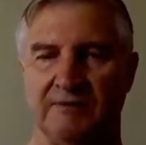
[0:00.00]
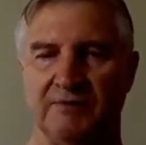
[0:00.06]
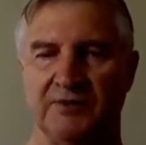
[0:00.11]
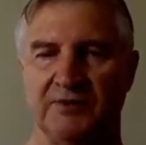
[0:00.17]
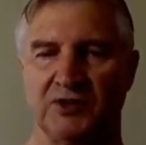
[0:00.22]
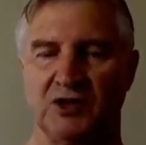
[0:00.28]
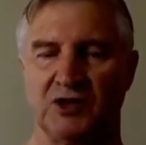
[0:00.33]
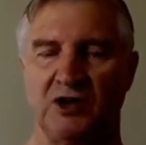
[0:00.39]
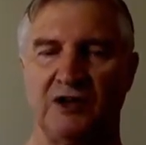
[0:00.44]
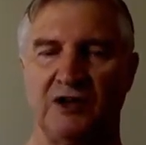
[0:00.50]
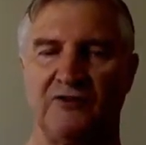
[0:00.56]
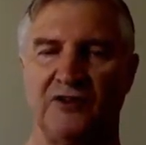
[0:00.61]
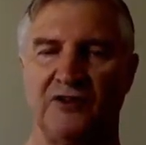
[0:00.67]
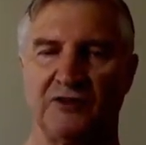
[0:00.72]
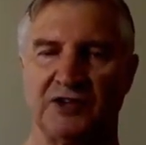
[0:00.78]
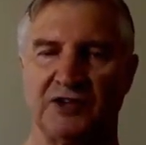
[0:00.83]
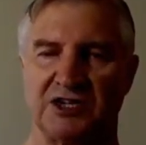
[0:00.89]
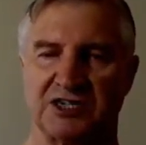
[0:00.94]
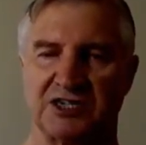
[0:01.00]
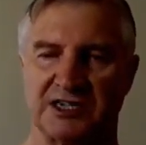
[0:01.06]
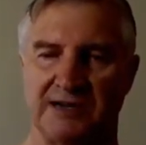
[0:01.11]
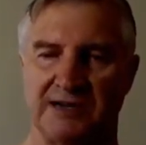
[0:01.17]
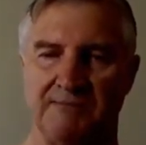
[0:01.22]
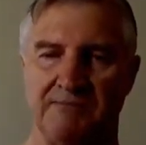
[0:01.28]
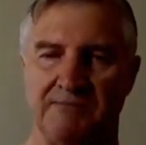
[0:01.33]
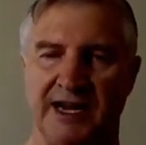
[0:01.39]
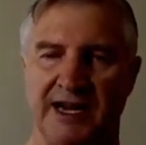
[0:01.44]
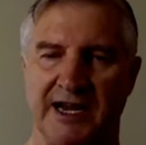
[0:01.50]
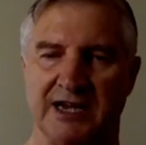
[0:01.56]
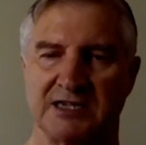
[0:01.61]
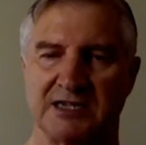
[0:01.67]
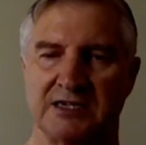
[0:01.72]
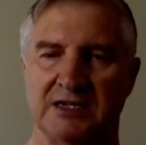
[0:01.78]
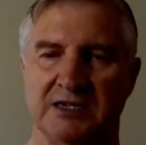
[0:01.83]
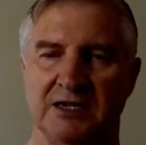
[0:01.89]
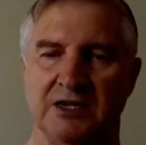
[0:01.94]
Dirty, filthy scumbags
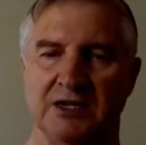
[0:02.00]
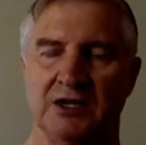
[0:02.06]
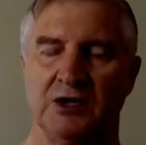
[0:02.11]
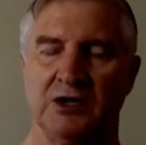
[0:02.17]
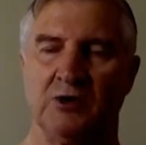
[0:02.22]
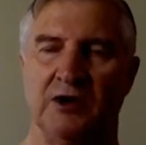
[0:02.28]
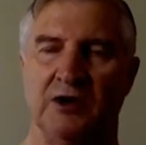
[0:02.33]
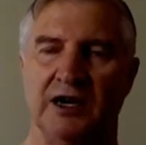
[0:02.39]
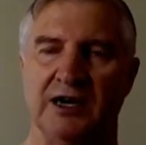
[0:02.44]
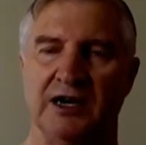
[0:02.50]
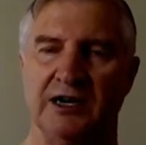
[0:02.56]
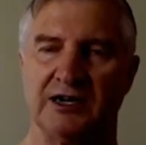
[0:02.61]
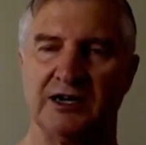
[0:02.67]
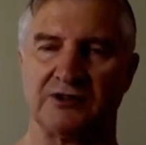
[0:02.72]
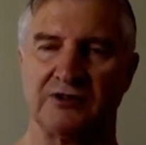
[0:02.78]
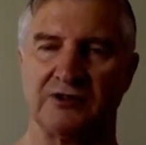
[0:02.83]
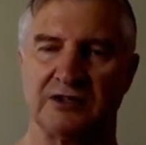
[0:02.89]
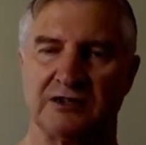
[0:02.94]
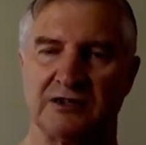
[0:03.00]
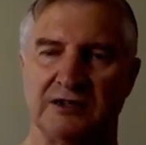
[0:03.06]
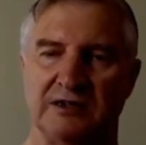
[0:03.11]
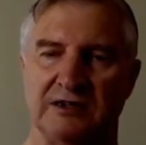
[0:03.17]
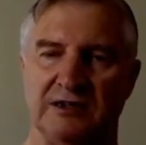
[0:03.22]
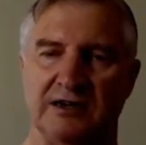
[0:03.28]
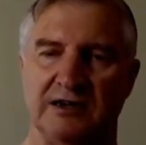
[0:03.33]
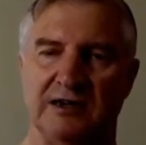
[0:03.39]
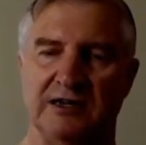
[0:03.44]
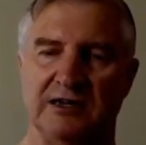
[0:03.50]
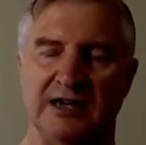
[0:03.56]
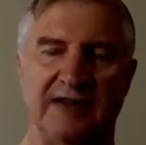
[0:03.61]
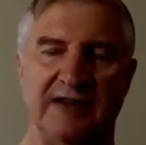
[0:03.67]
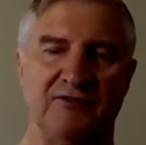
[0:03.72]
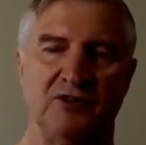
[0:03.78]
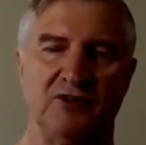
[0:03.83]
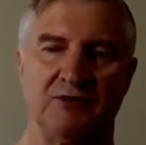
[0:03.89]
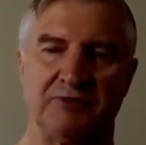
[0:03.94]
who are illiterate and have
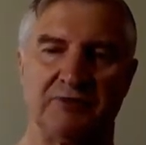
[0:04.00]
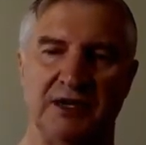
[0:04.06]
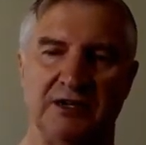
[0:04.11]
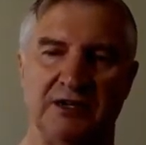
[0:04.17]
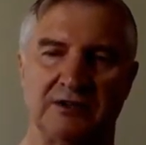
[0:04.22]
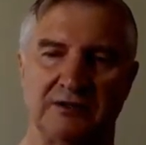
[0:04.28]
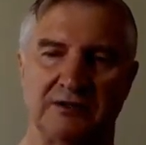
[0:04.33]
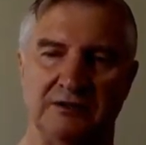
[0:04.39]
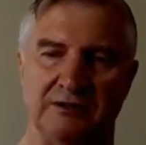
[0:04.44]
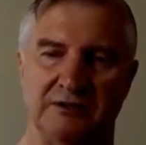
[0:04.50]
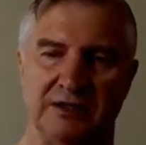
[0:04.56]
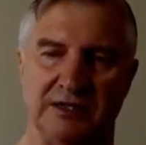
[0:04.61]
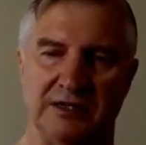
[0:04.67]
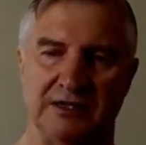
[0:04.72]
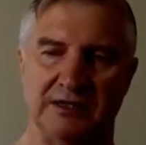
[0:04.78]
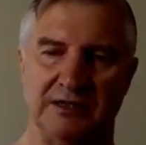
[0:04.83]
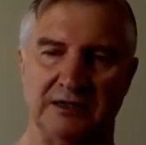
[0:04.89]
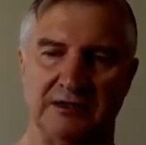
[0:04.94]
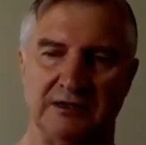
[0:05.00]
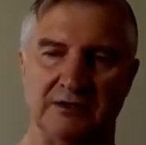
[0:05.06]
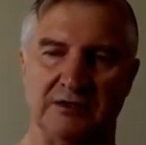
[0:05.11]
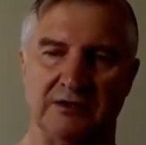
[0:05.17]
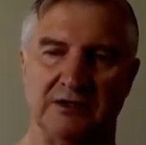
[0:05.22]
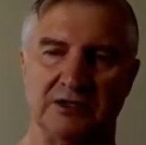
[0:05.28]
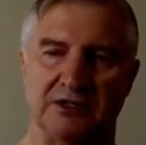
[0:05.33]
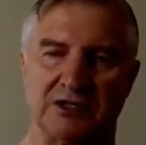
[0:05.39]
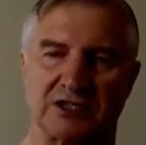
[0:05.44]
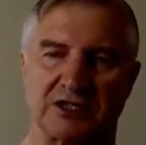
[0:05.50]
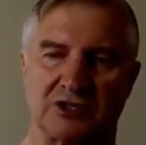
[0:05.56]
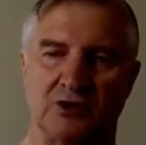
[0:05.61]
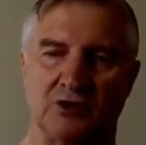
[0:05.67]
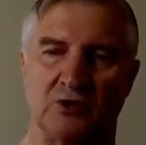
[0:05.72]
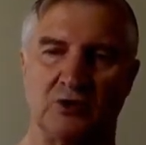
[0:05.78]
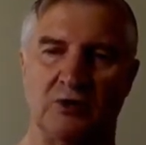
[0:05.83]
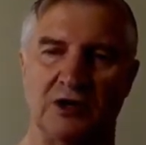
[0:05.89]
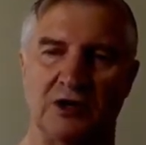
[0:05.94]
not been to school
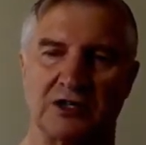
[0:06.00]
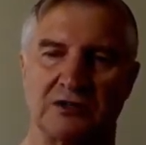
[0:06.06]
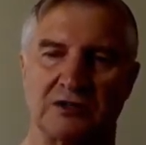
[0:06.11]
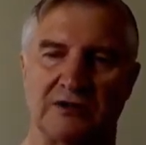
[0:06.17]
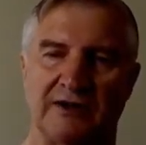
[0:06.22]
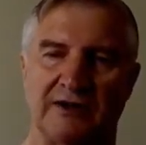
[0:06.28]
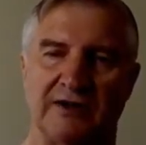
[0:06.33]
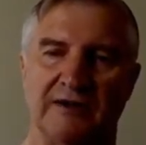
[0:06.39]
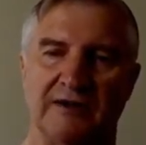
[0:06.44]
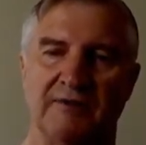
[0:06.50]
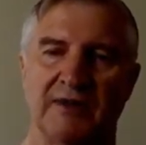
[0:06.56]
whatsoever,